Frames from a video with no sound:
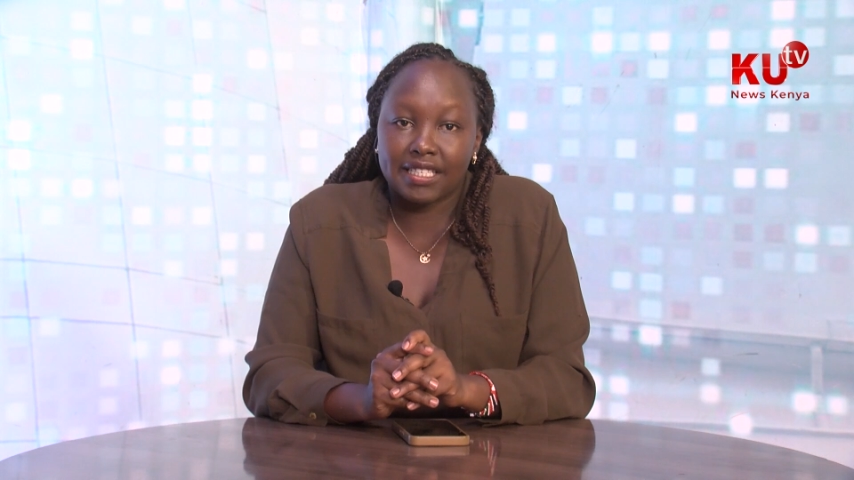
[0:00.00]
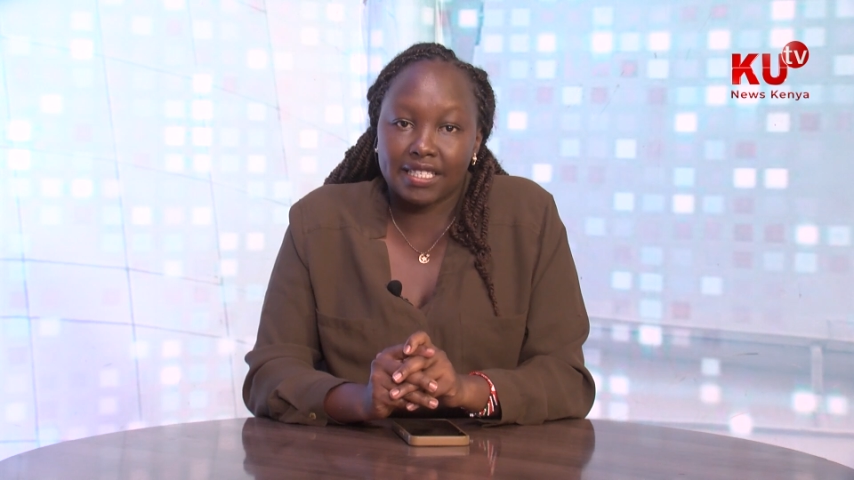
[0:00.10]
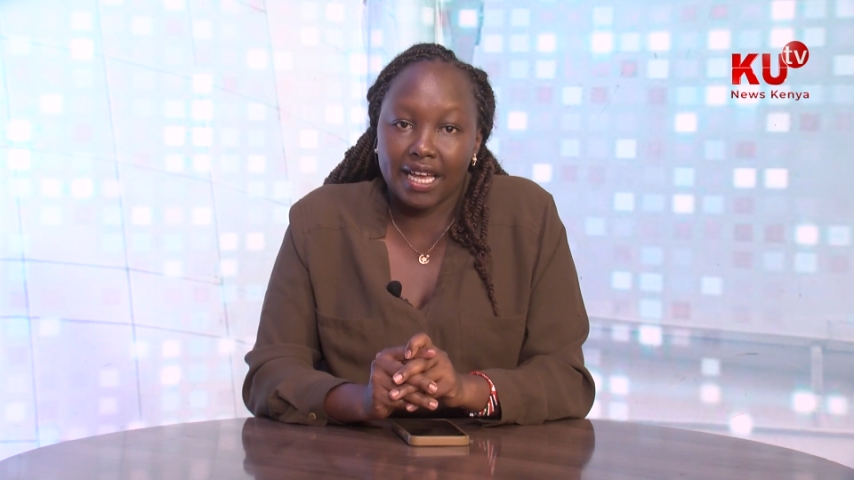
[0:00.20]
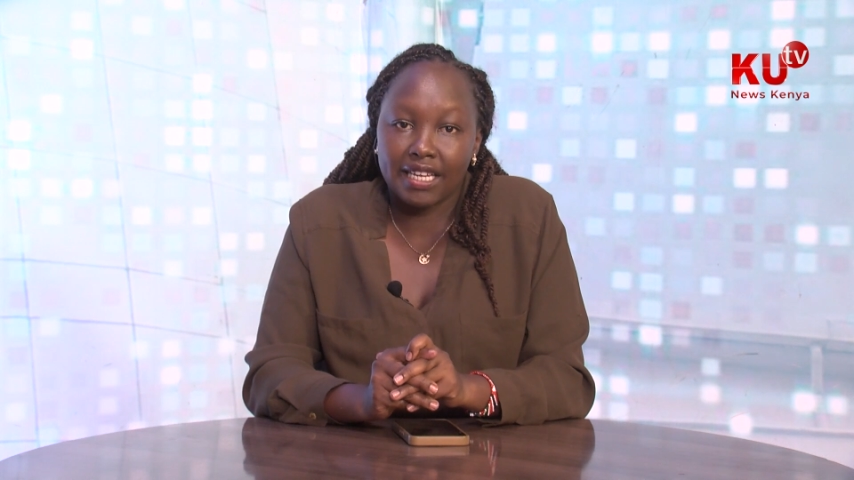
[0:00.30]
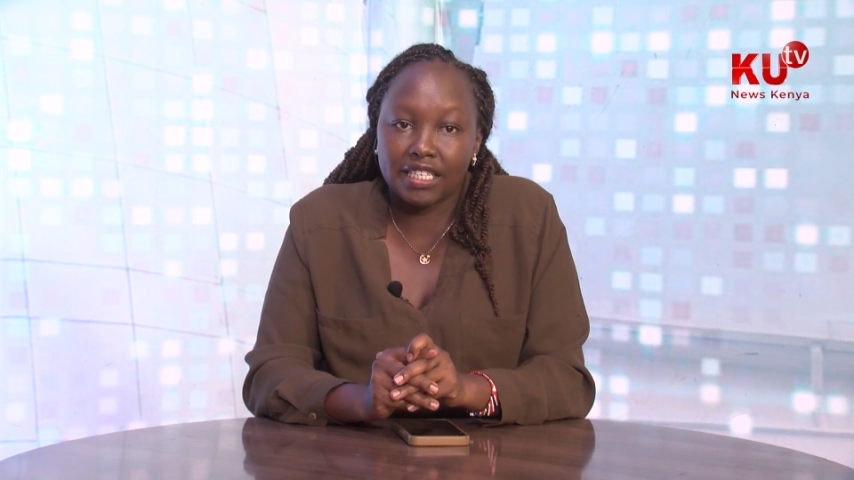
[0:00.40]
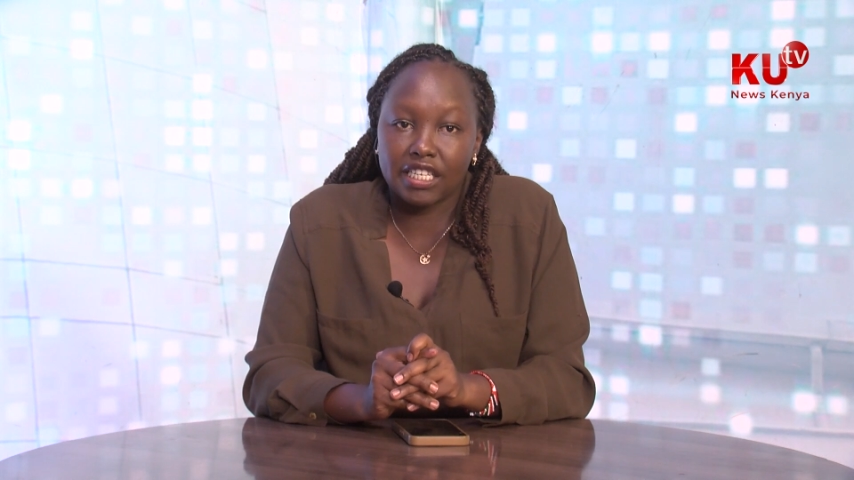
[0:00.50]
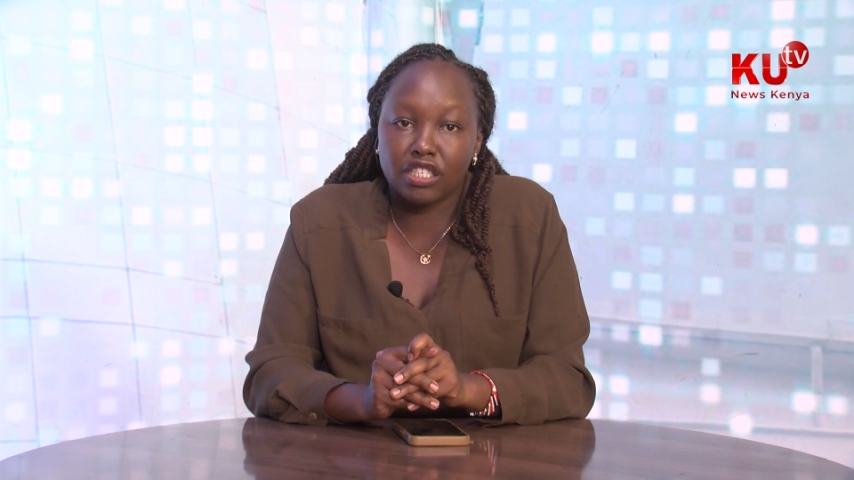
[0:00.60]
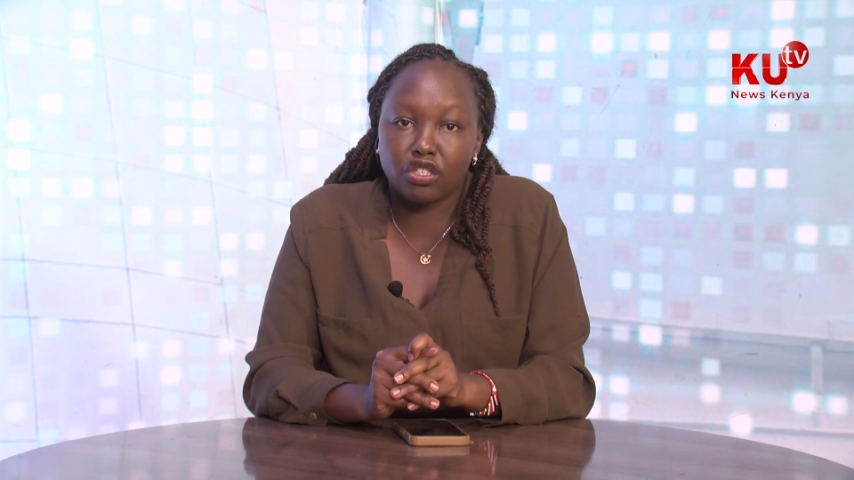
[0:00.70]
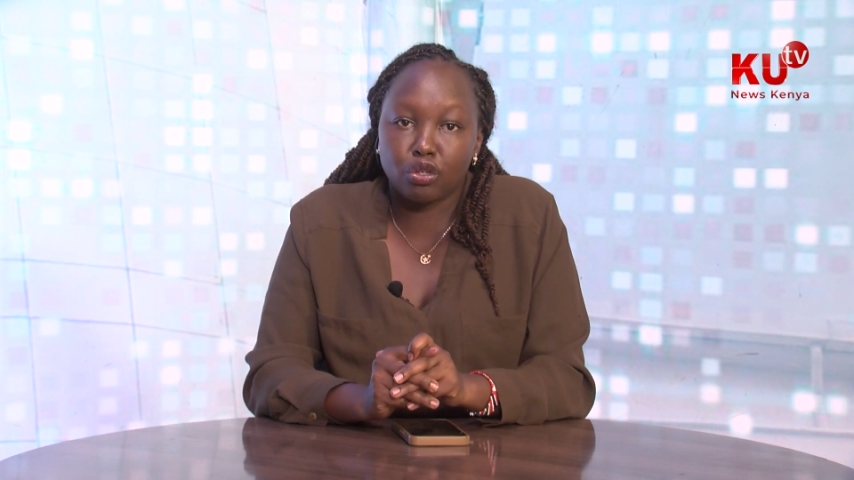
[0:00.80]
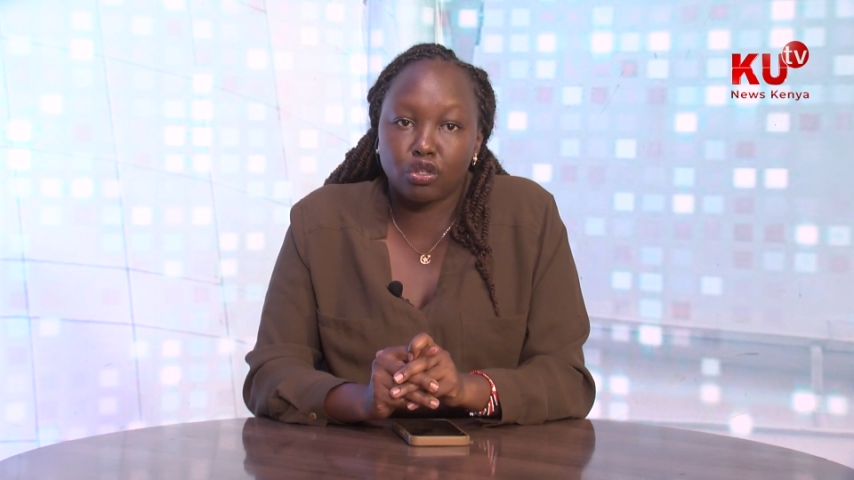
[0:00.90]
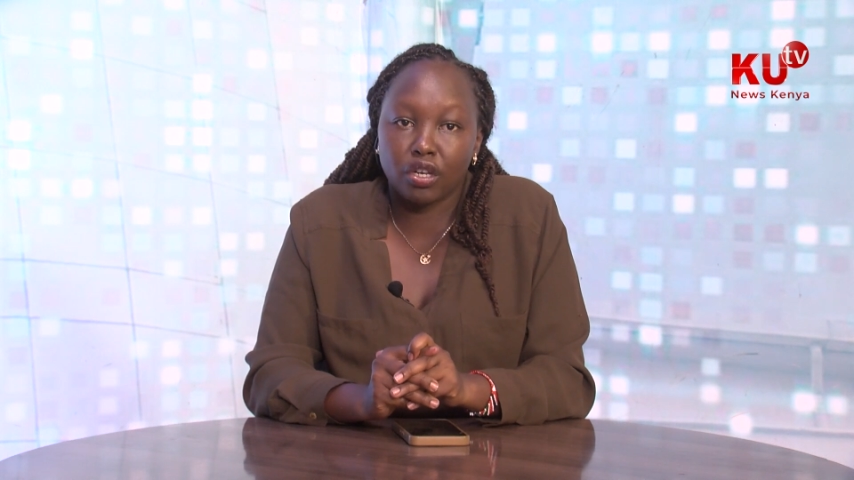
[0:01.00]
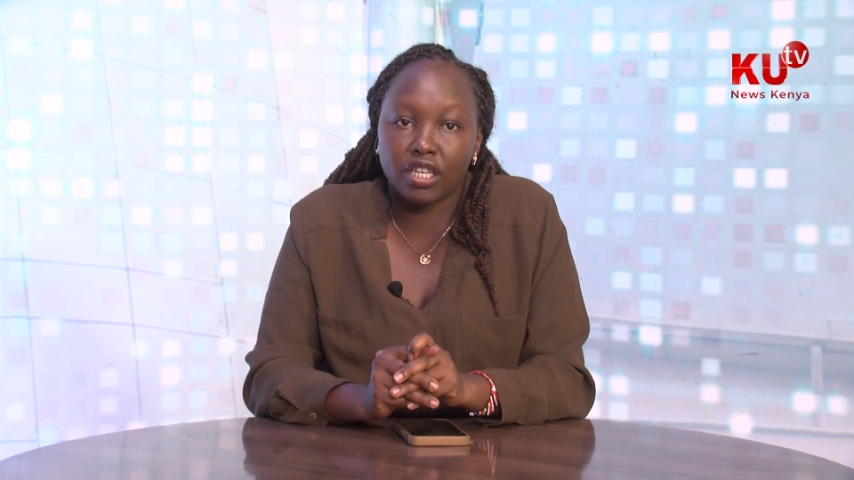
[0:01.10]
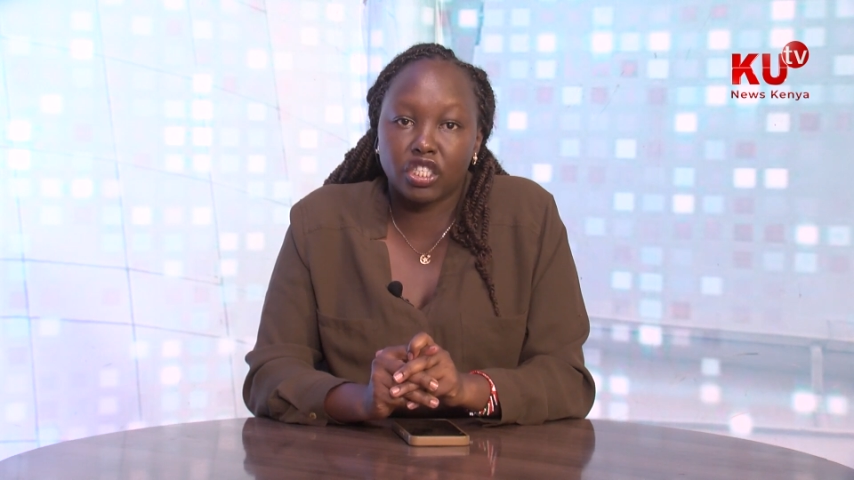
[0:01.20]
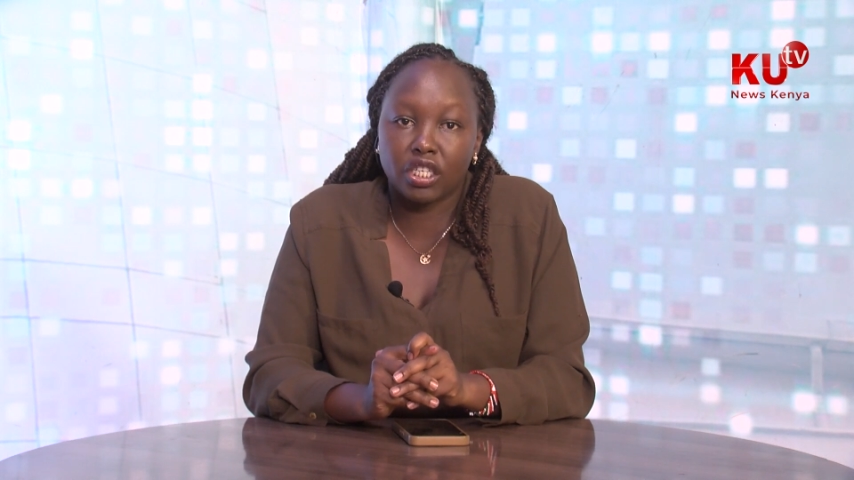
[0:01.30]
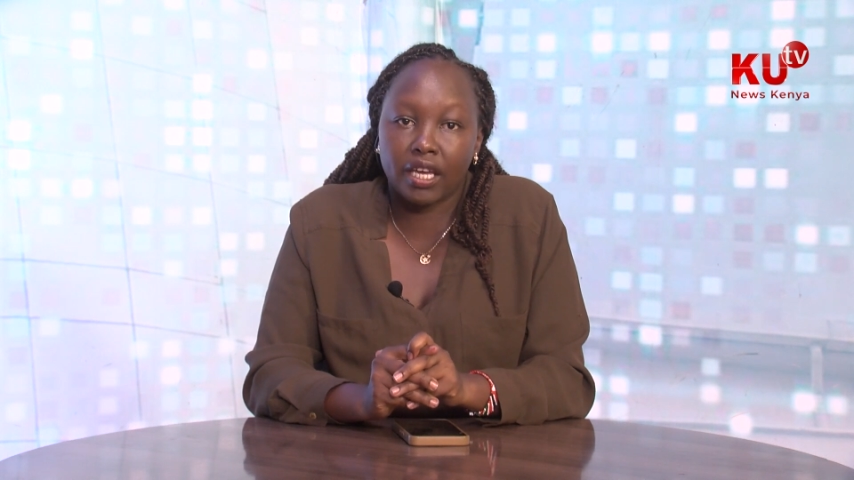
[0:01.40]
site is usually